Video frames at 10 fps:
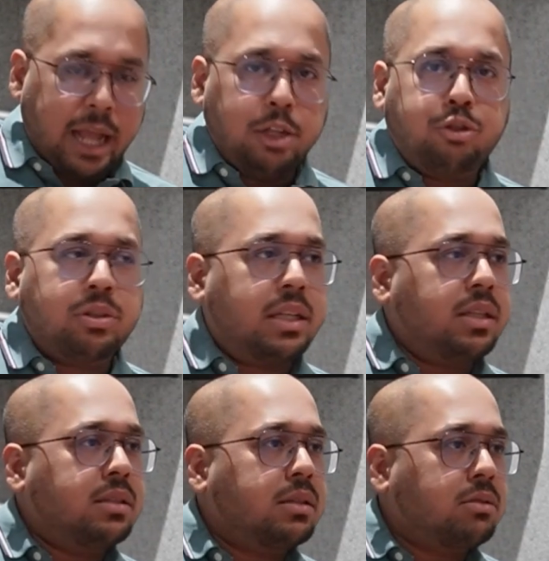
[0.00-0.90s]
ensure that
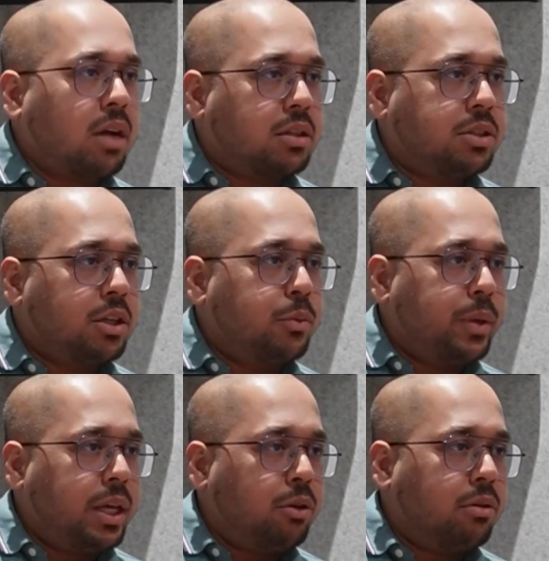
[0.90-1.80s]
there's a structured
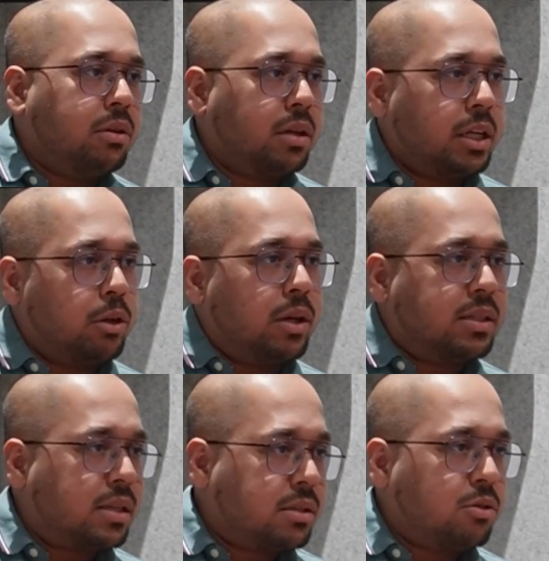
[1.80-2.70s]
way you're
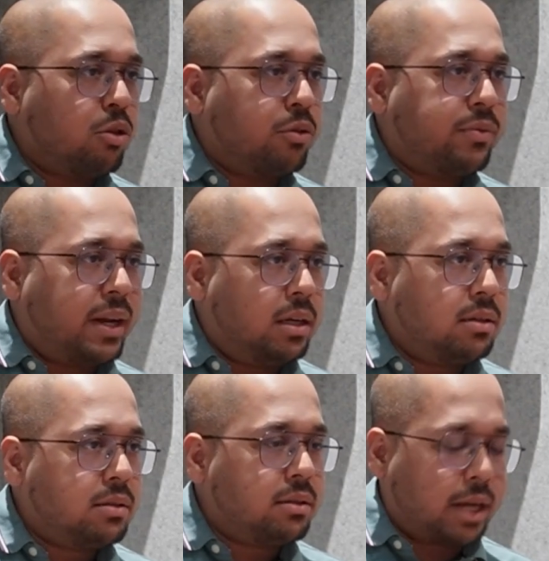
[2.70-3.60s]
assessing your
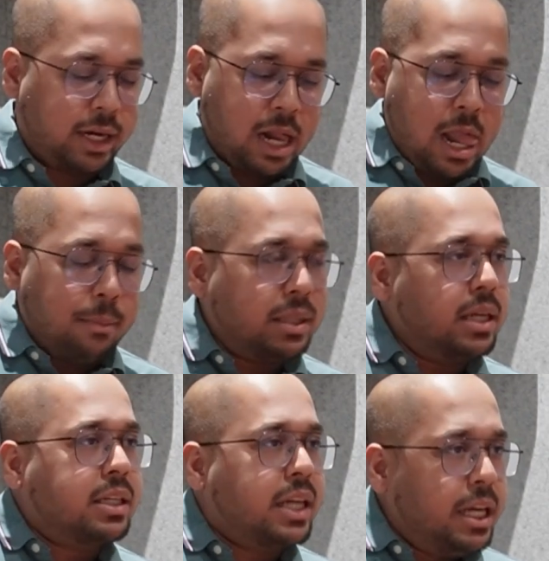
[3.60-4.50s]
vendors, right? But
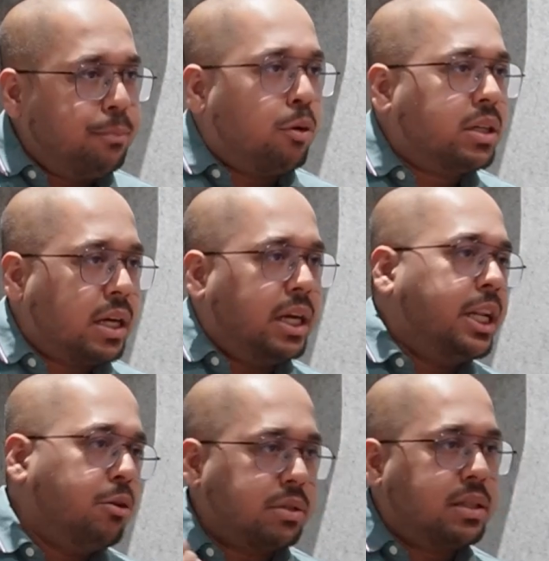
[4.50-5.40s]
then keep on
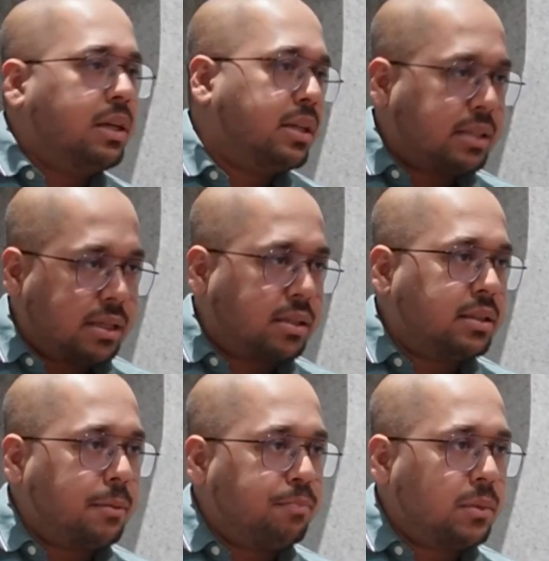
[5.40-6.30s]
continuously
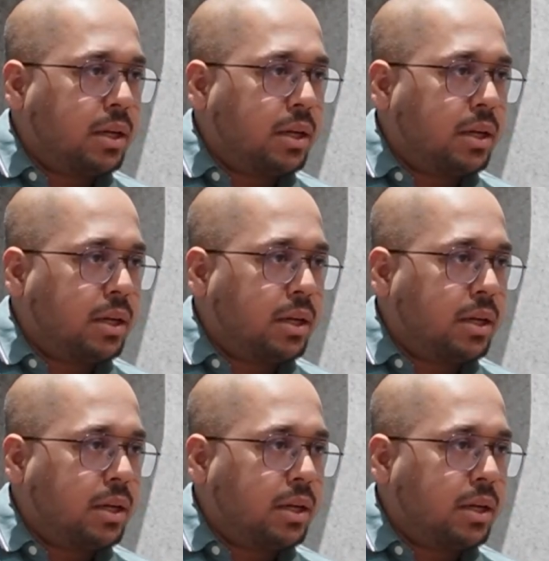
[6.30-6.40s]
assessing them,